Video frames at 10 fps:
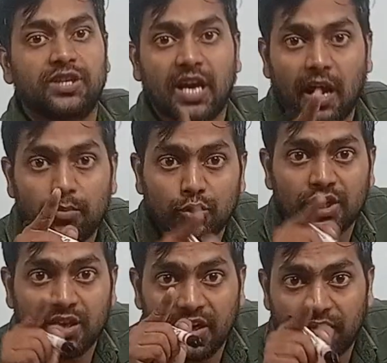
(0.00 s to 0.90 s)
here I am
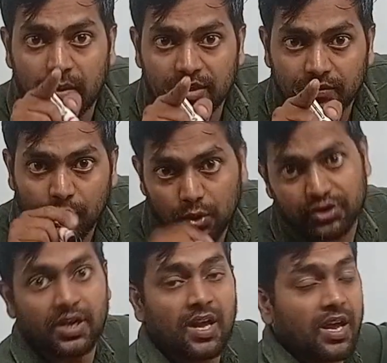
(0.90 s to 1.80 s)
using the deformation force.
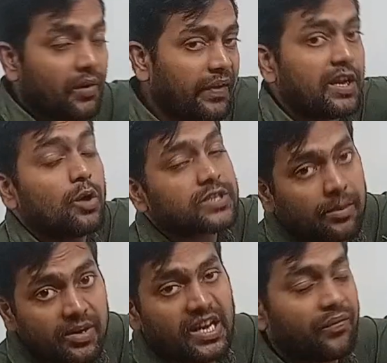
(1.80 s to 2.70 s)
If we give some